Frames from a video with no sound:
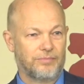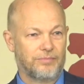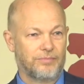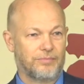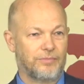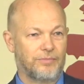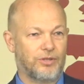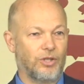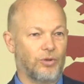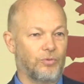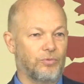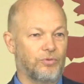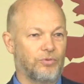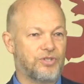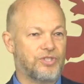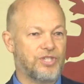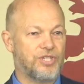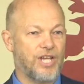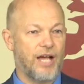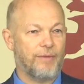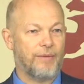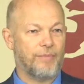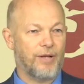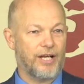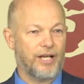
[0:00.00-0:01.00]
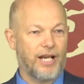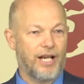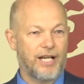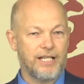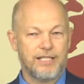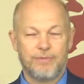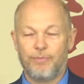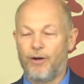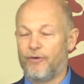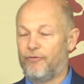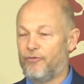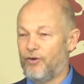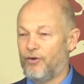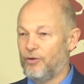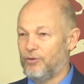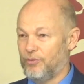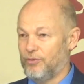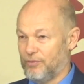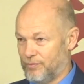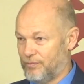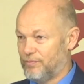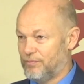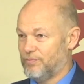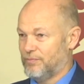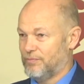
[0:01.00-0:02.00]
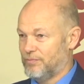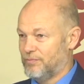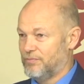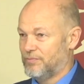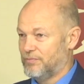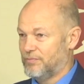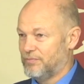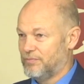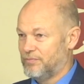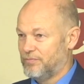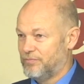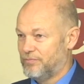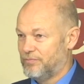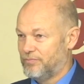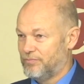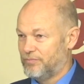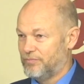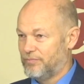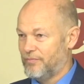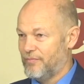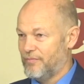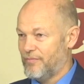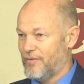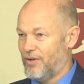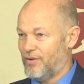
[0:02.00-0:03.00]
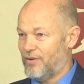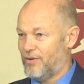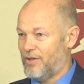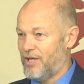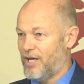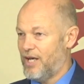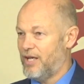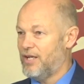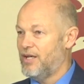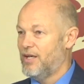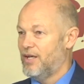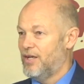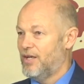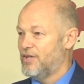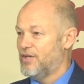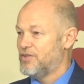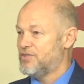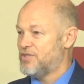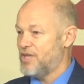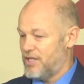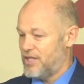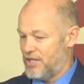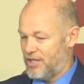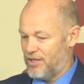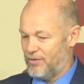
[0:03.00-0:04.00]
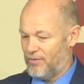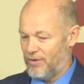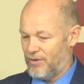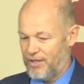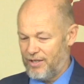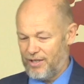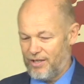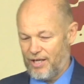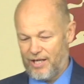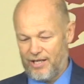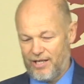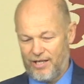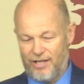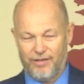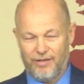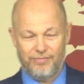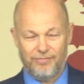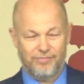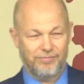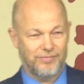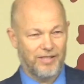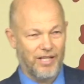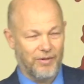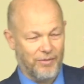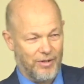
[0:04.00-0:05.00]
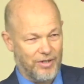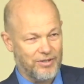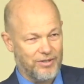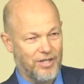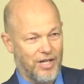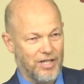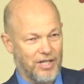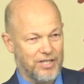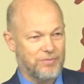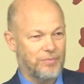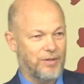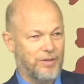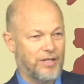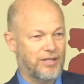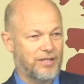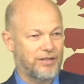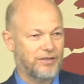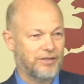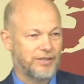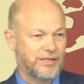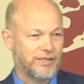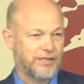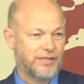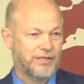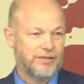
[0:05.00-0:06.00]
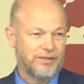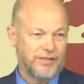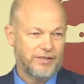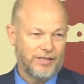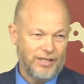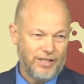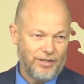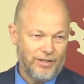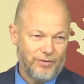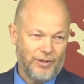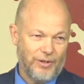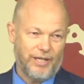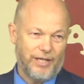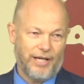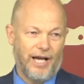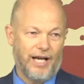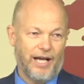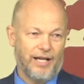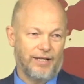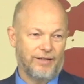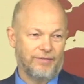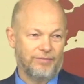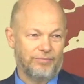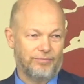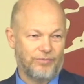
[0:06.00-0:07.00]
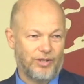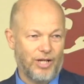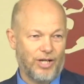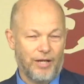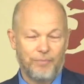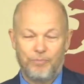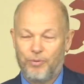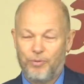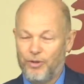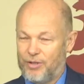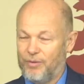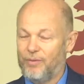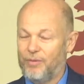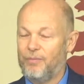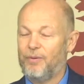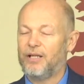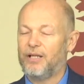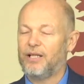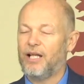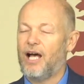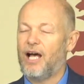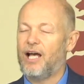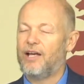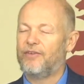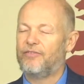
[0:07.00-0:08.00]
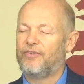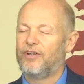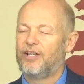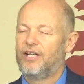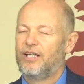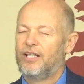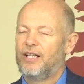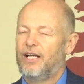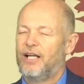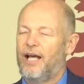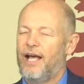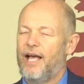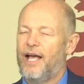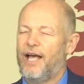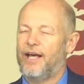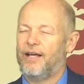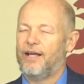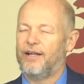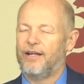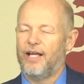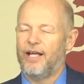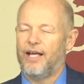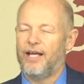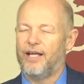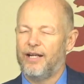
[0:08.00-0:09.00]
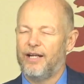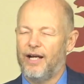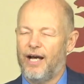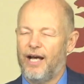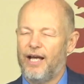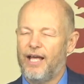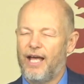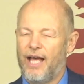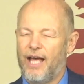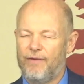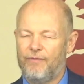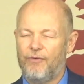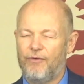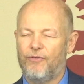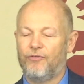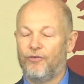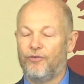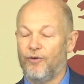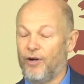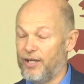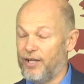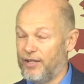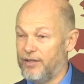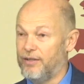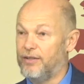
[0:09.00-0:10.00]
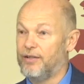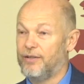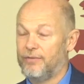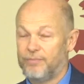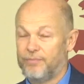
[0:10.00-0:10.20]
Don't say, I'm not going to answer my phone. Okay? Say, you know what? They want to talk to me. You know what? God put them in my life, and I have a friend.